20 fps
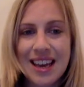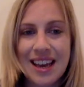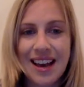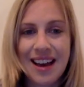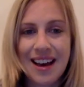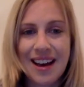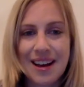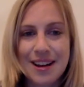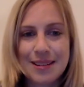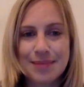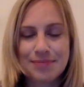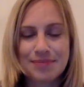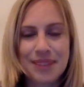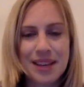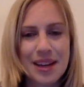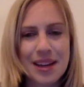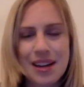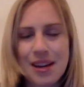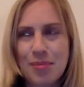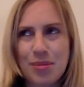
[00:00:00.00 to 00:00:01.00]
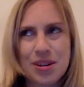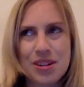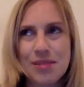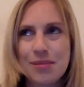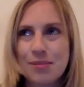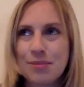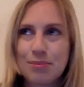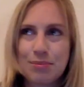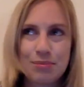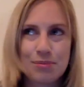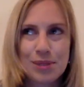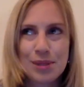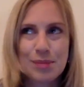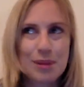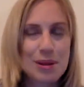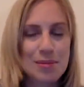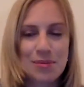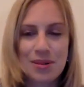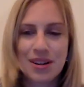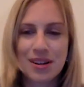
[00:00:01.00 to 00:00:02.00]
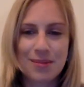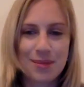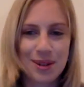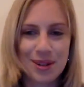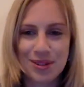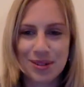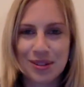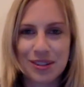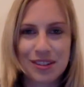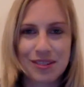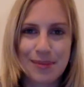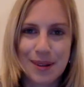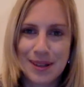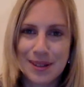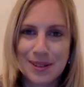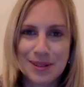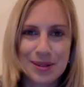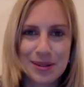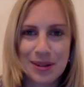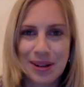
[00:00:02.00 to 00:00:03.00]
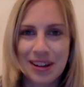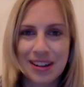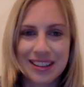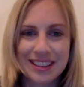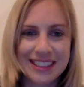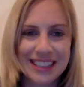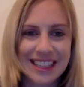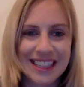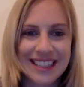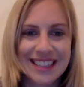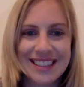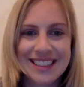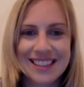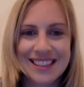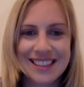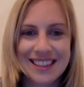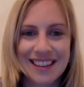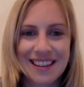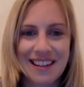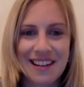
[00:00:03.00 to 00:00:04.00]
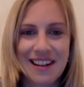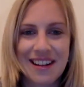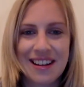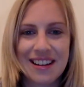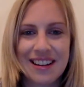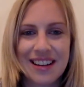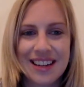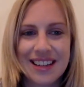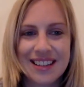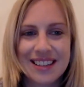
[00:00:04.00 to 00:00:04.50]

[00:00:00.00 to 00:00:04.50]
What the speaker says: and I spent pretty much all of my school holidays at